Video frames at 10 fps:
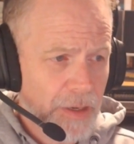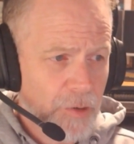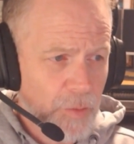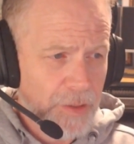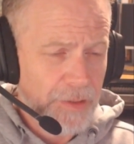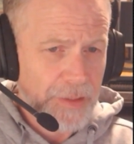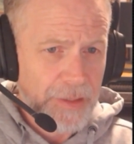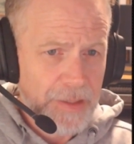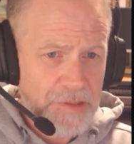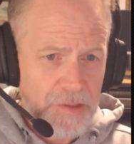
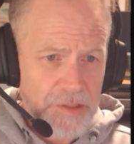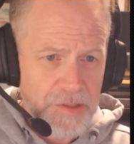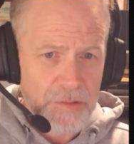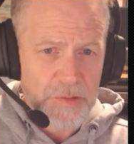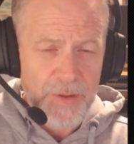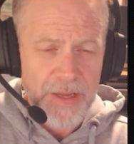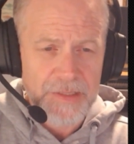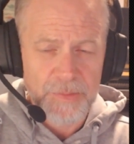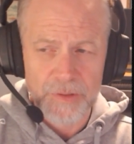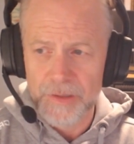quickly as soon as
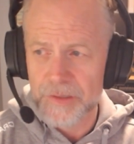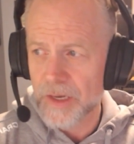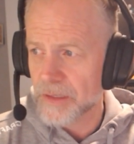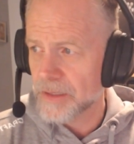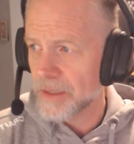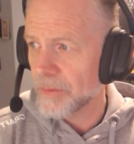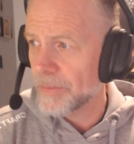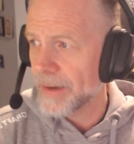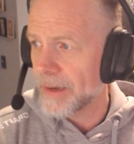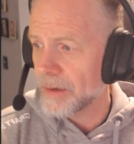possible and talk to them
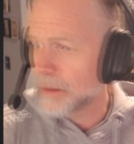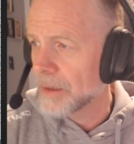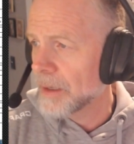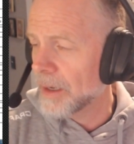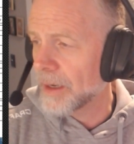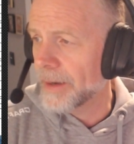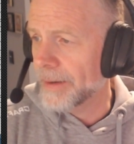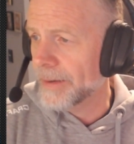about the